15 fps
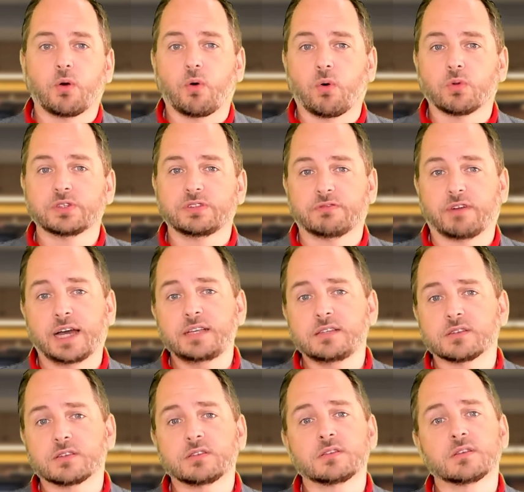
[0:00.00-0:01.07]
all
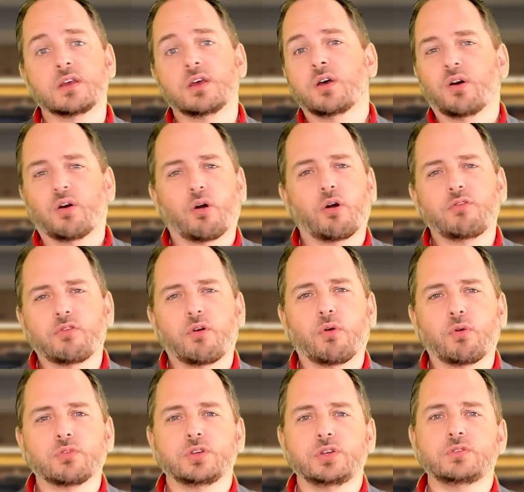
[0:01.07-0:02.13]
devices of
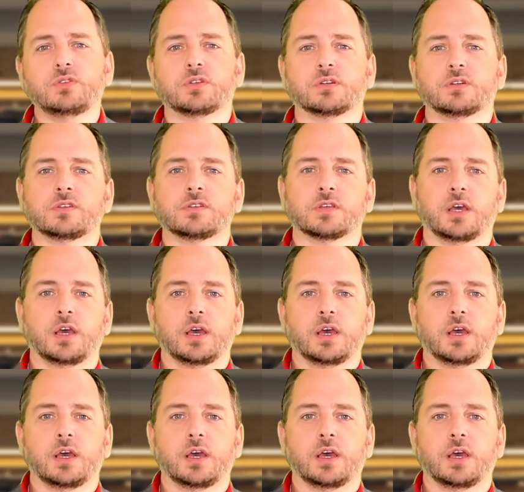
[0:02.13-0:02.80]
all users,